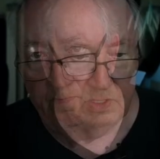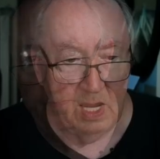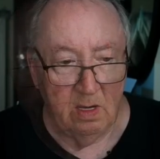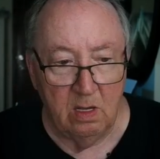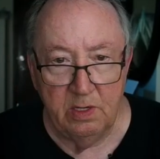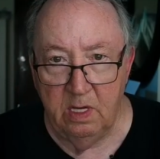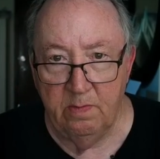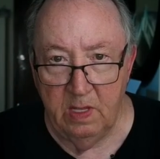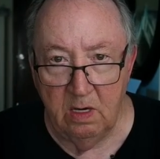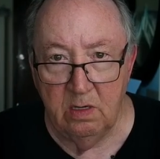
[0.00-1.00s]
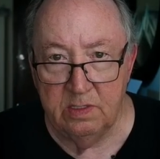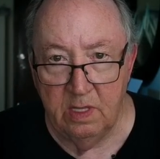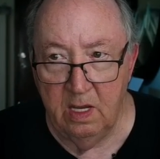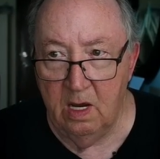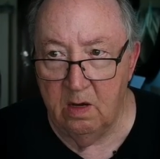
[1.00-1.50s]
Technology, I mean, they're,
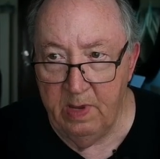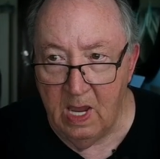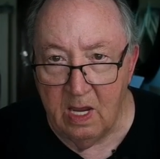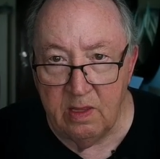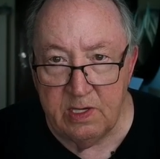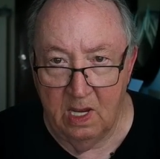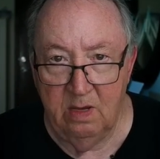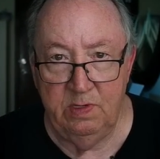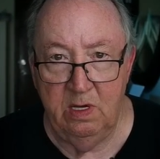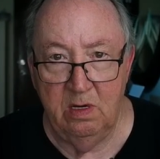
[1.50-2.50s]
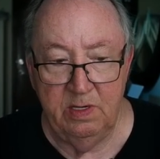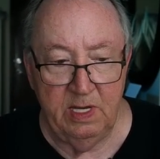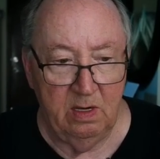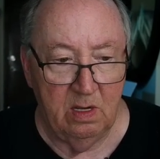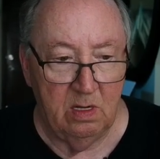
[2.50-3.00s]
they are behind the times here in
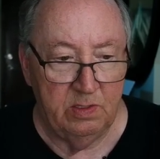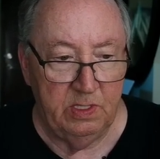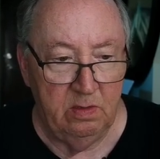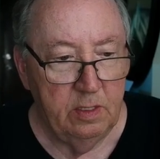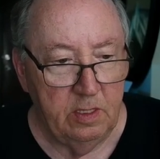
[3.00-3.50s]
technology.